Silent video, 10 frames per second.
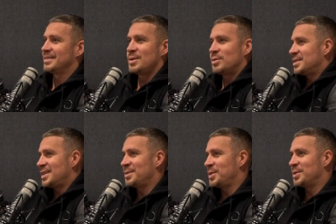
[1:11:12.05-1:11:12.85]
No one's
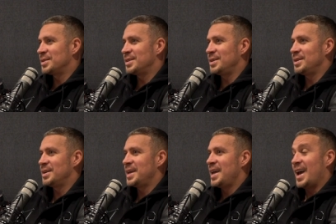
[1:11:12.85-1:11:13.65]
telling me what to do.
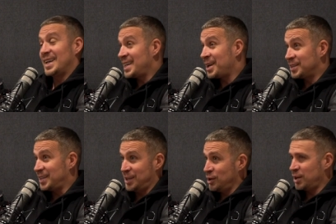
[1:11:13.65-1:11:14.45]
It sounds
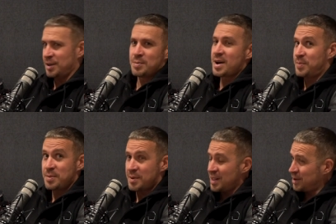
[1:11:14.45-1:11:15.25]
you look you might
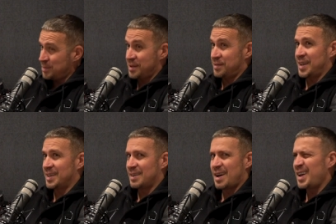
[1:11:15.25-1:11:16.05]
people might look at me and
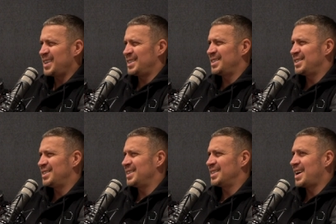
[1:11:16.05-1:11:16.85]
think, I oh,
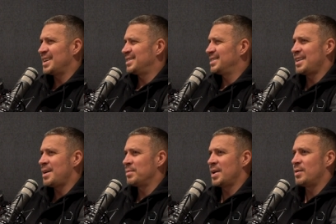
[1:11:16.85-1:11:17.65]
this guy's
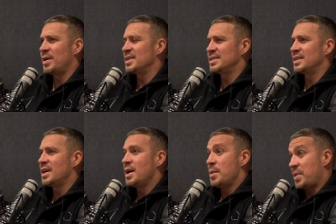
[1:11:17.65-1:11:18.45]
dumb. Like why is this?
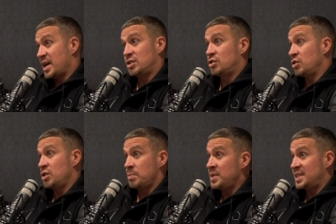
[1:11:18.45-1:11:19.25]
But it's true.
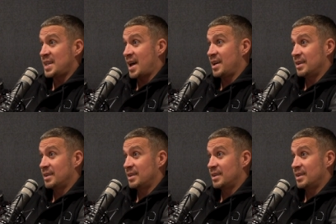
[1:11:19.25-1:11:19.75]
You miss that.